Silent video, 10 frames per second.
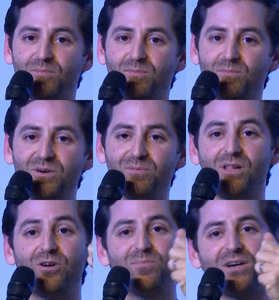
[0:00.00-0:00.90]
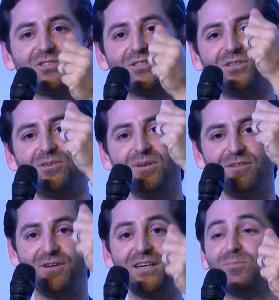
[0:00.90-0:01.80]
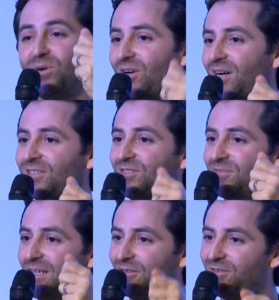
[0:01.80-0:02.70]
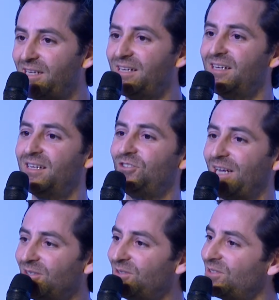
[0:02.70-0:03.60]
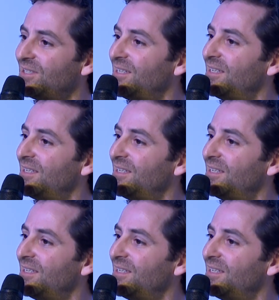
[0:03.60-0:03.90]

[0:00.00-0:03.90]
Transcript: low marginal variable cost of delivery channels.